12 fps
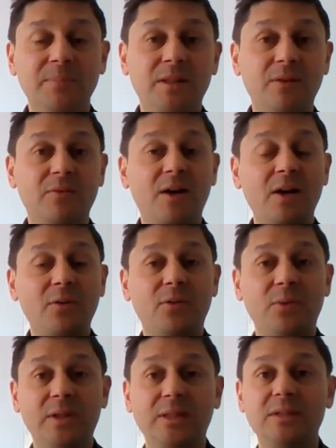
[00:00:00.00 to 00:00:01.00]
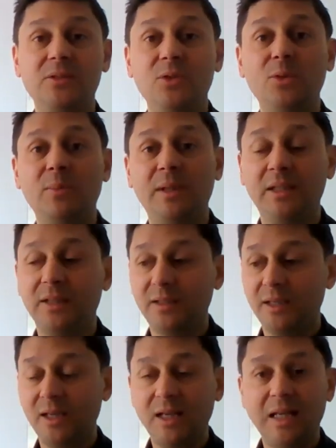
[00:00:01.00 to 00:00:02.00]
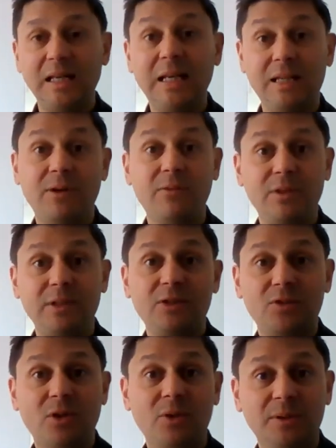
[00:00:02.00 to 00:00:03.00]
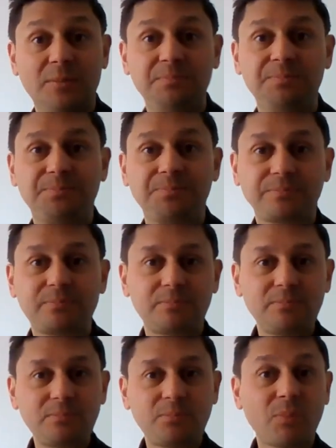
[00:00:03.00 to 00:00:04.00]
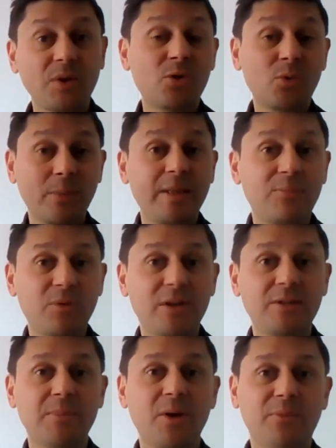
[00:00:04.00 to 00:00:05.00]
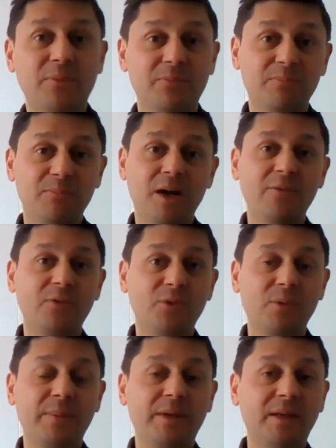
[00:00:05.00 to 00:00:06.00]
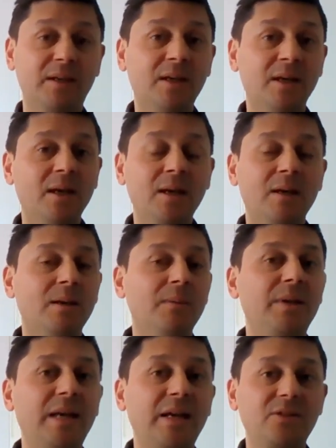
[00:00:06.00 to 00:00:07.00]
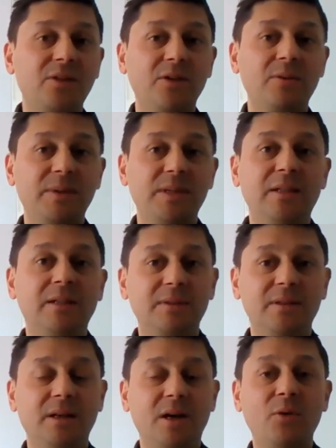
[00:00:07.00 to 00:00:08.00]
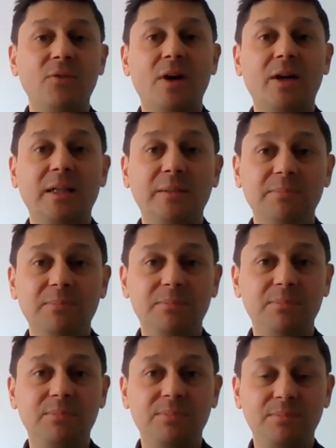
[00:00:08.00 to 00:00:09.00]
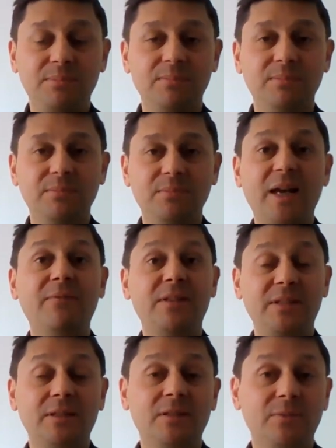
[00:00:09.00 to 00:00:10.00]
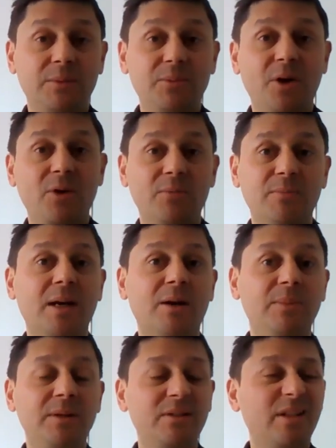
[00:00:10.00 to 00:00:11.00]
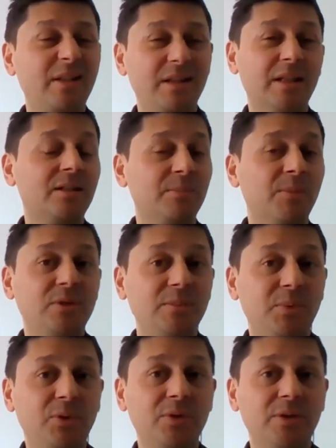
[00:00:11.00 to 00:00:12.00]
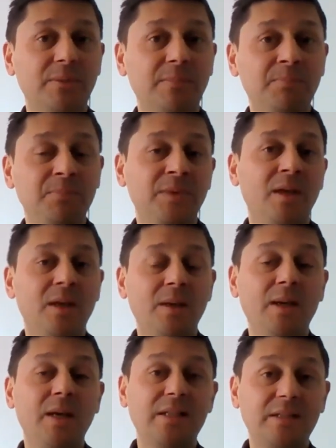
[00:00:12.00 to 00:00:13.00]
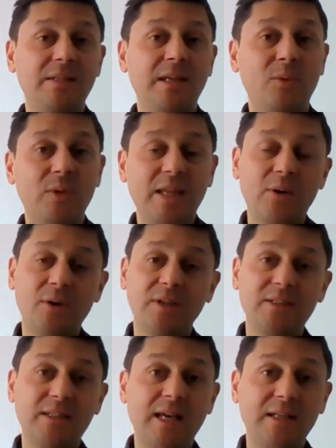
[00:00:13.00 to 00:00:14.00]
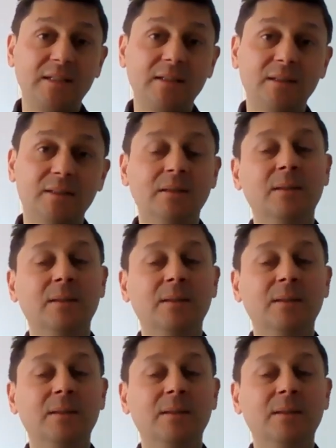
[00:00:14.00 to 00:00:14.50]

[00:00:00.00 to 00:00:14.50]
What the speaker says: And the final 4 weeks is normally the live every stroke, swimming the present moment, mindful swimming. But that's going to be the overarching emphasis of the program now, because I think that's the most important. As I said, without understanding,